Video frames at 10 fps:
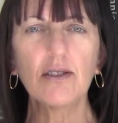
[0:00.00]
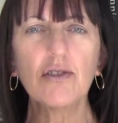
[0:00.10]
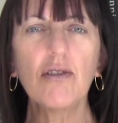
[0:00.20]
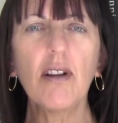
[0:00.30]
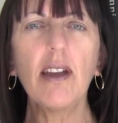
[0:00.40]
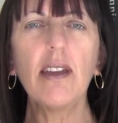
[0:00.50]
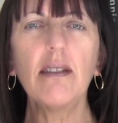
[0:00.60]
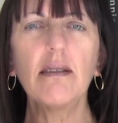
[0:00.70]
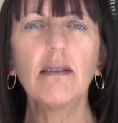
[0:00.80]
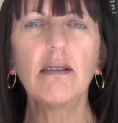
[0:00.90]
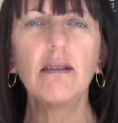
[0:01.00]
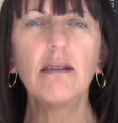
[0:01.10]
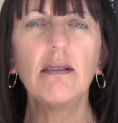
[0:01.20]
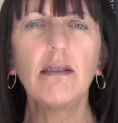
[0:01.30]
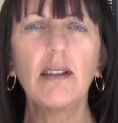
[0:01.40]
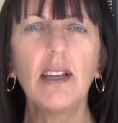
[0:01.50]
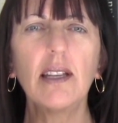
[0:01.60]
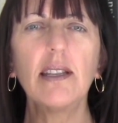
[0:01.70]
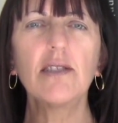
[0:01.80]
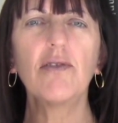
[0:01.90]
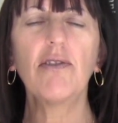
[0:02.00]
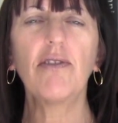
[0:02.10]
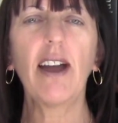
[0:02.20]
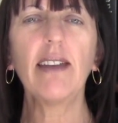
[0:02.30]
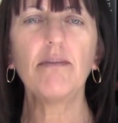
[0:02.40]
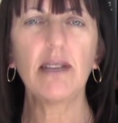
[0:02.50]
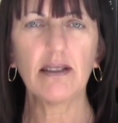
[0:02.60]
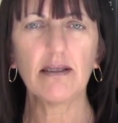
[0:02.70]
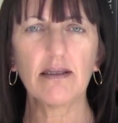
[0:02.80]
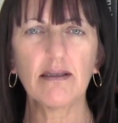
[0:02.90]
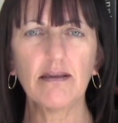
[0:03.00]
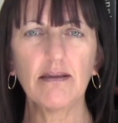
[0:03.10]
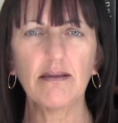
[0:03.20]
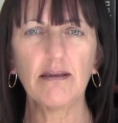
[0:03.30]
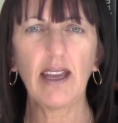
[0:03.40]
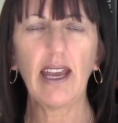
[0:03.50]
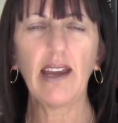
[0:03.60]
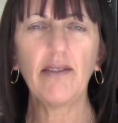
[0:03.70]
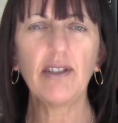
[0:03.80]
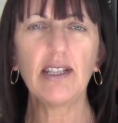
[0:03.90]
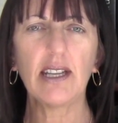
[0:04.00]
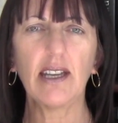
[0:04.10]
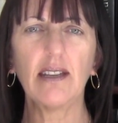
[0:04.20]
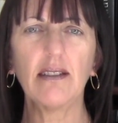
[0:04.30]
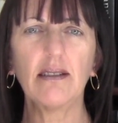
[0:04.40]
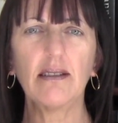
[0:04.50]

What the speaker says: So try at least for 5 minutes every day.